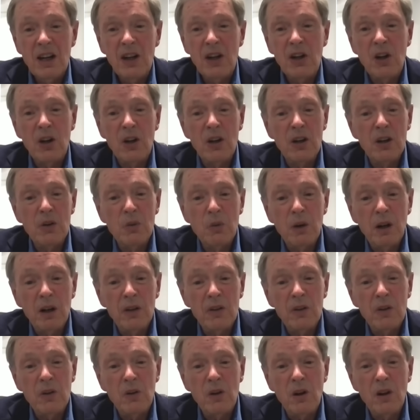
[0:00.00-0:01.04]
occurring
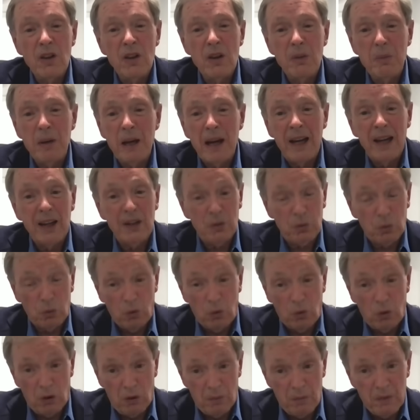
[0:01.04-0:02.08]
while you're on the path,
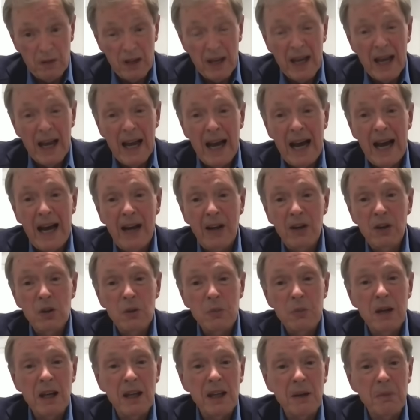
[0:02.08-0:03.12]
or how do
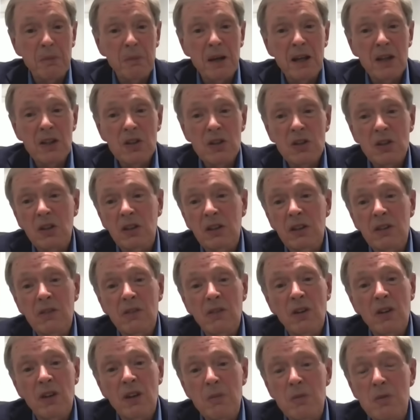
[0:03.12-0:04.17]
you make a base to
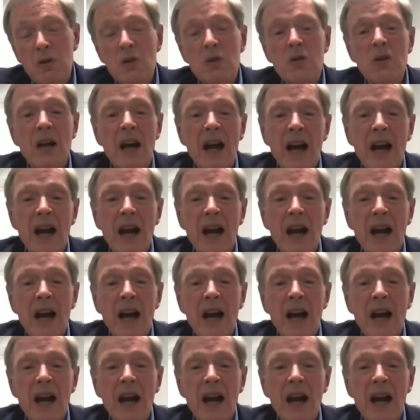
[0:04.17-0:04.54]
live on the moon?